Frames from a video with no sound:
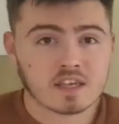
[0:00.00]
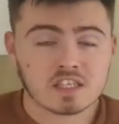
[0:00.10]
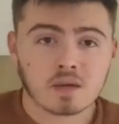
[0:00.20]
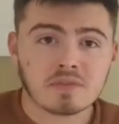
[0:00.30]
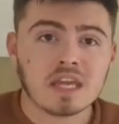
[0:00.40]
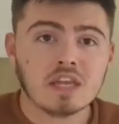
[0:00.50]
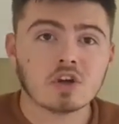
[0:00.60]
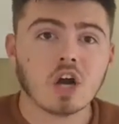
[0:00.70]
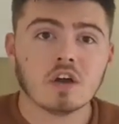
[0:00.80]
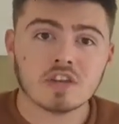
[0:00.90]
There's something in
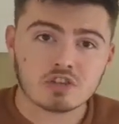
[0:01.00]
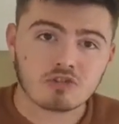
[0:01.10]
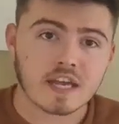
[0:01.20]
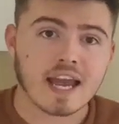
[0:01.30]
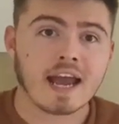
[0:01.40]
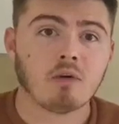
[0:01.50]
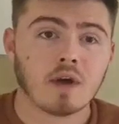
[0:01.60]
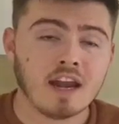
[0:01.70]
your gut that it's trying to get out.